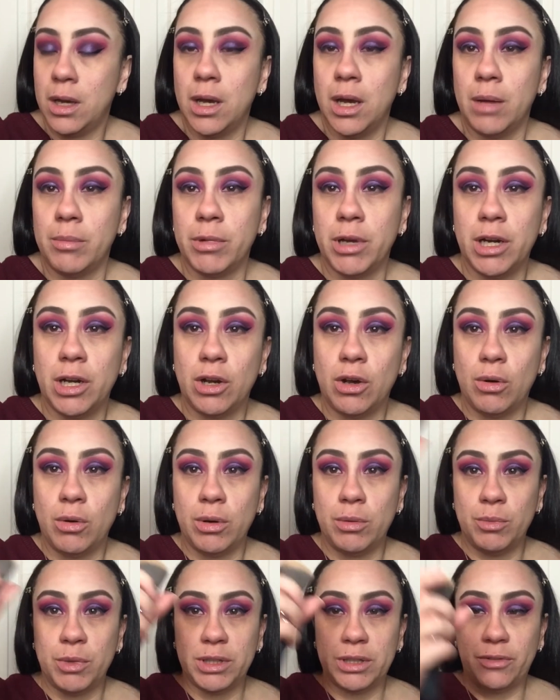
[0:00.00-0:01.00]
I'm going to go
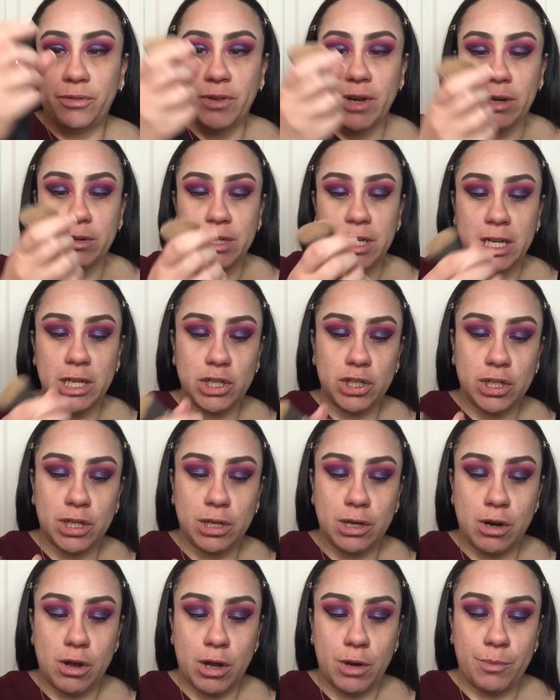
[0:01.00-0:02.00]
in with the
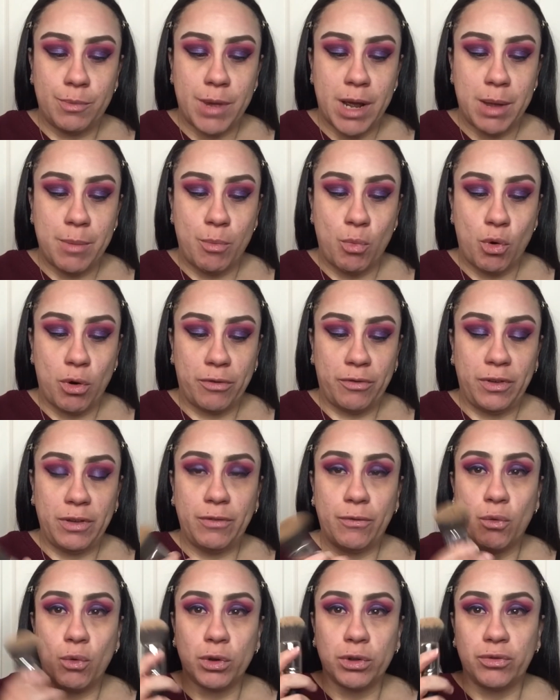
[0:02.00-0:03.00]
foundation on my Morphe
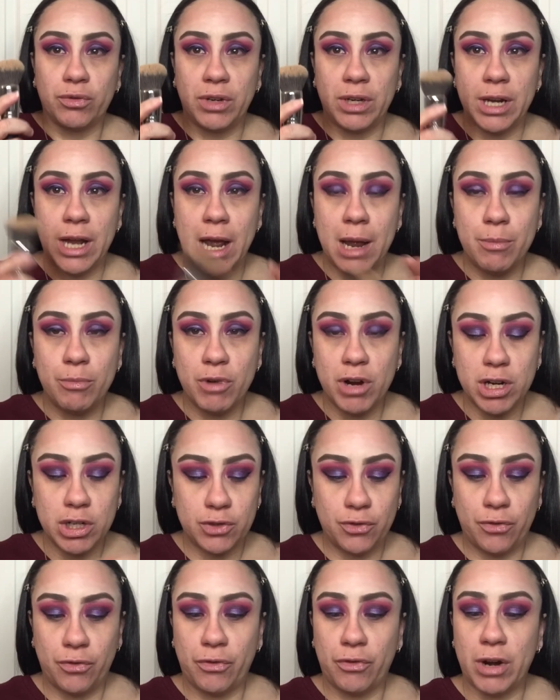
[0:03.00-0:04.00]
439
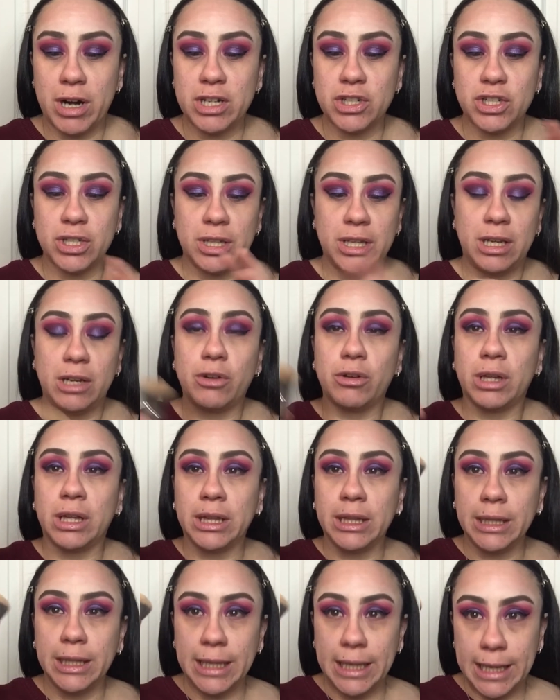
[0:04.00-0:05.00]
brush, freshly
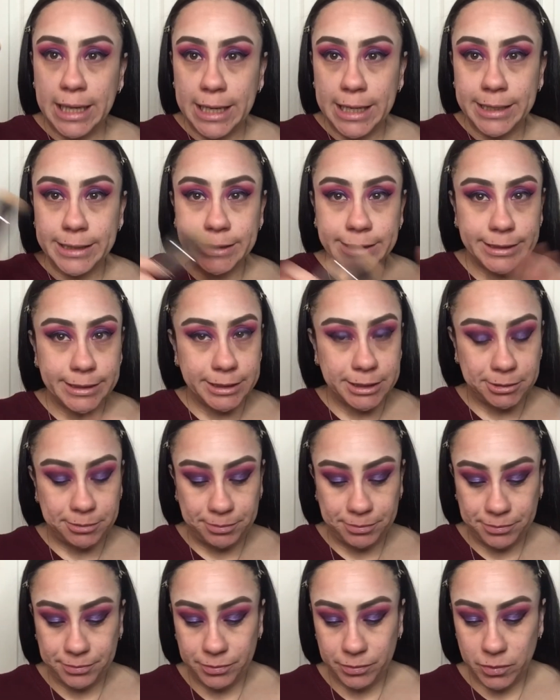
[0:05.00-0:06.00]
cleaned.
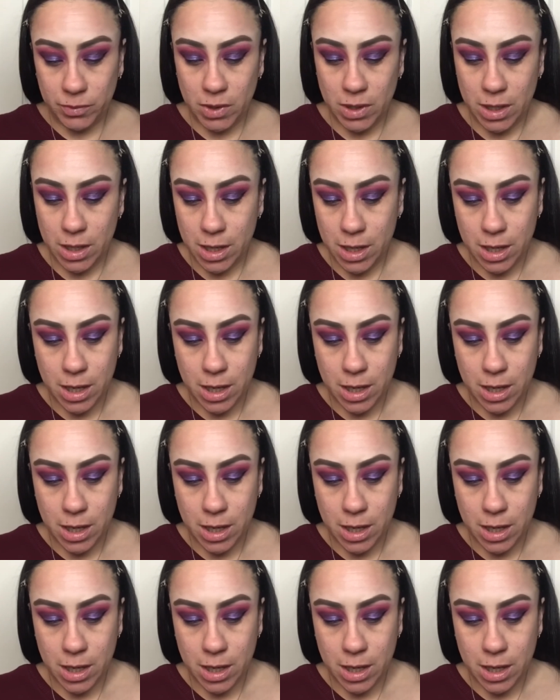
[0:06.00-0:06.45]
I'm